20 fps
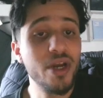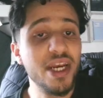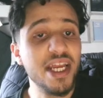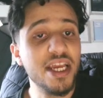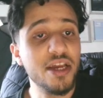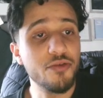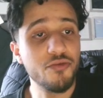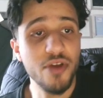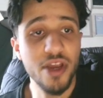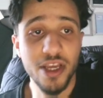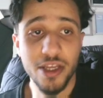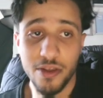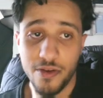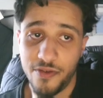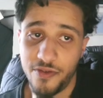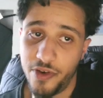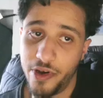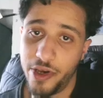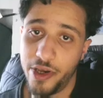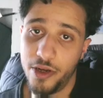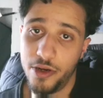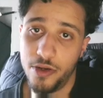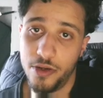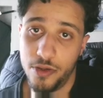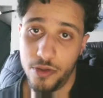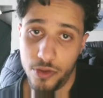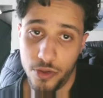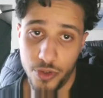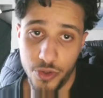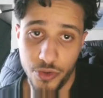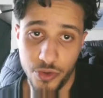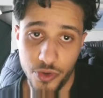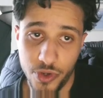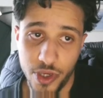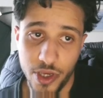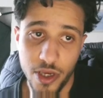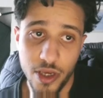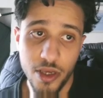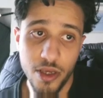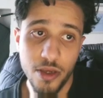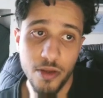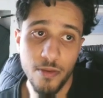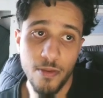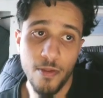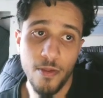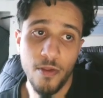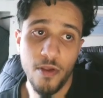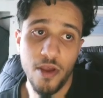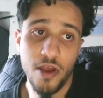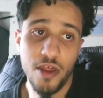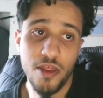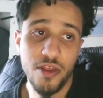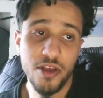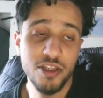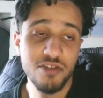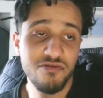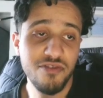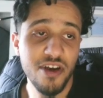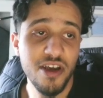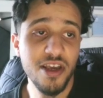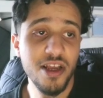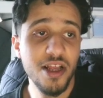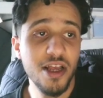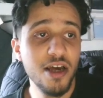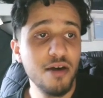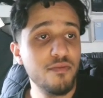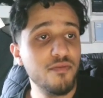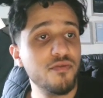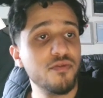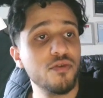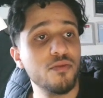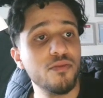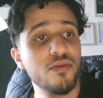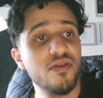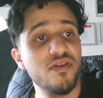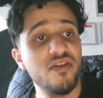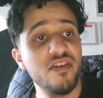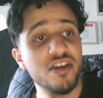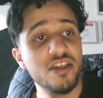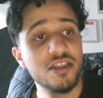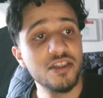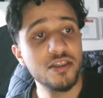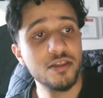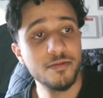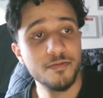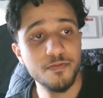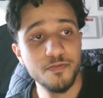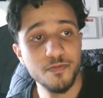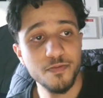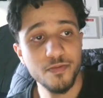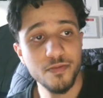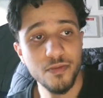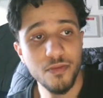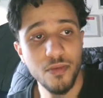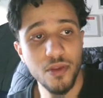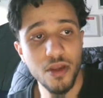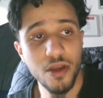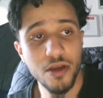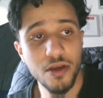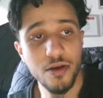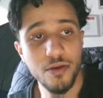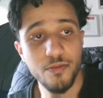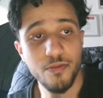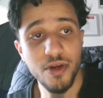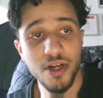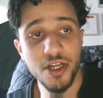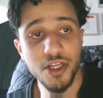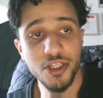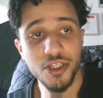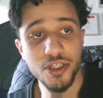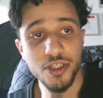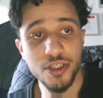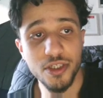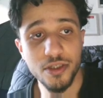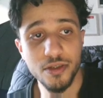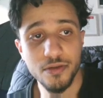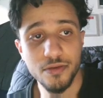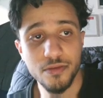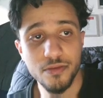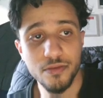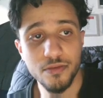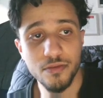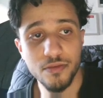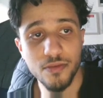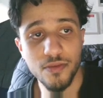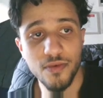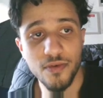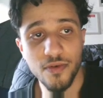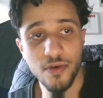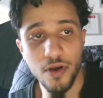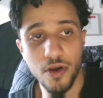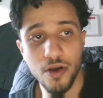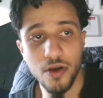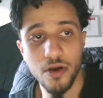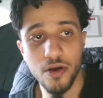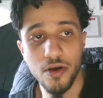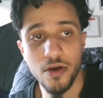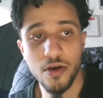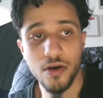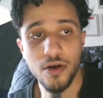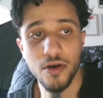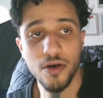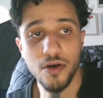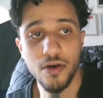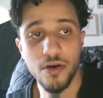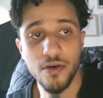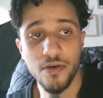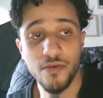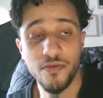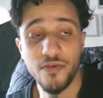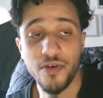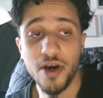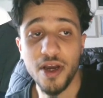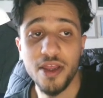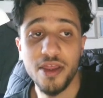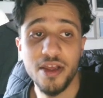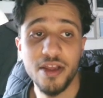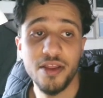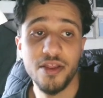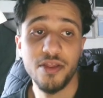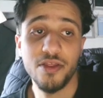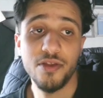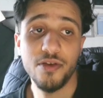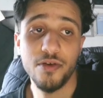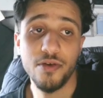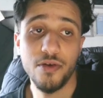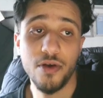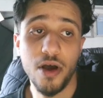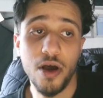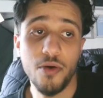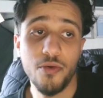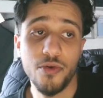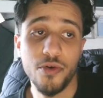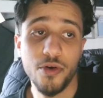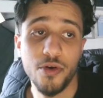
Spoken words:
create a file. Okay, and this file come from this malicious file that our